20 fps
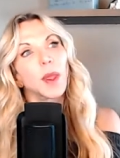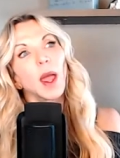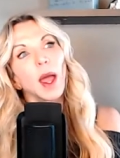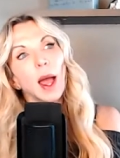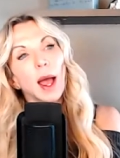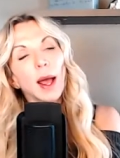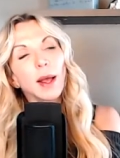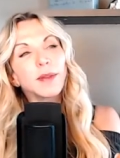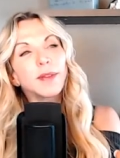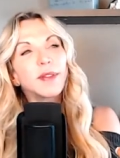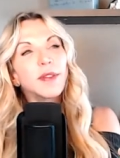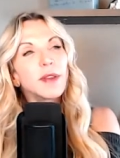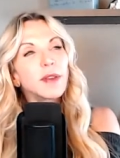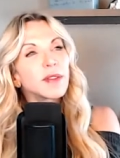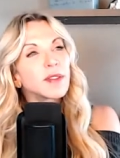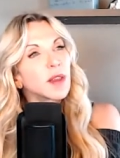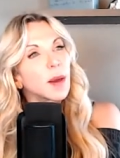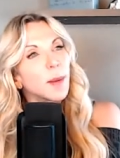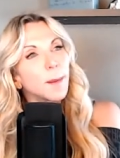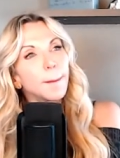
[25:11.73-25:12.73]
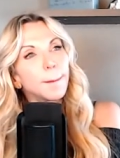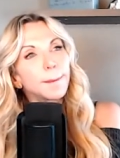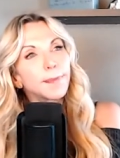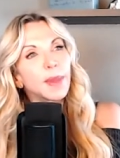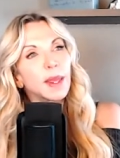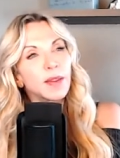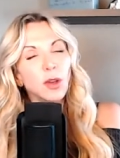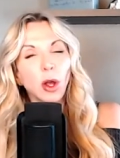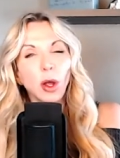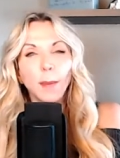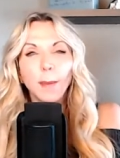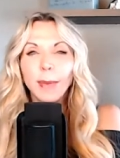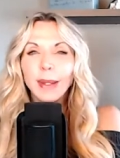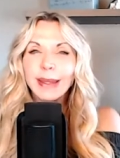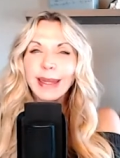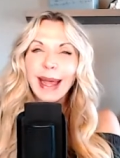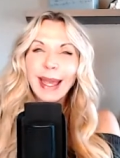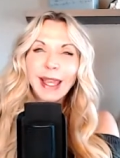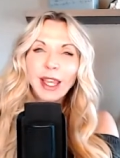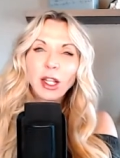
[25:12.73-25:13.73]
has this it's called
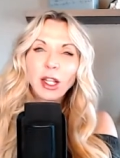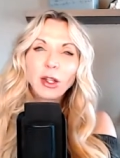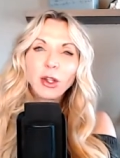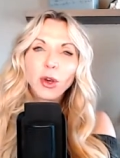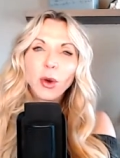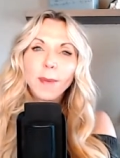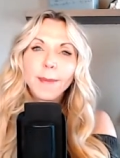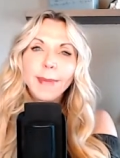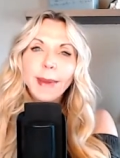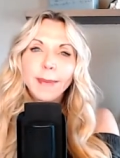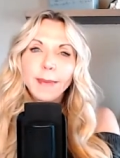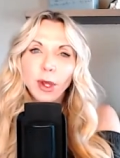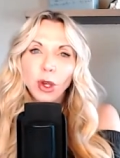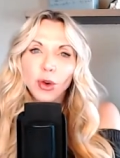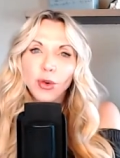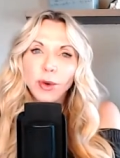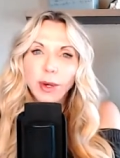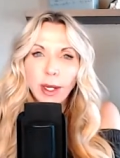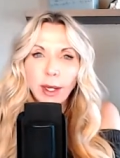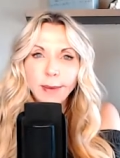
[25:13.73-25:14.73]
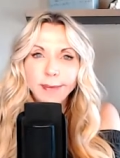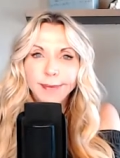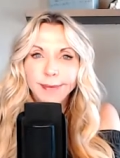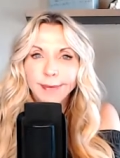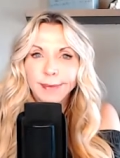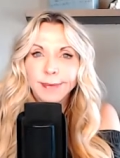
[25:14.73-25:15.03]
molecular mimicry,